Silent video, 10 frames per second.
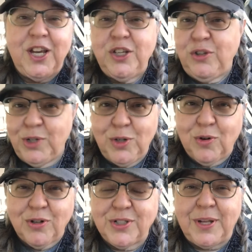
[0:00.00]
You could
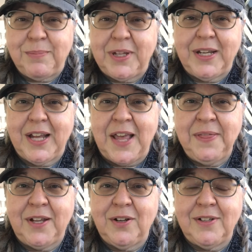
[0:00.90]
order something and
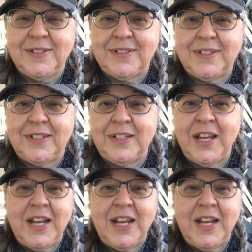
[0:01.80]
then all of a sudden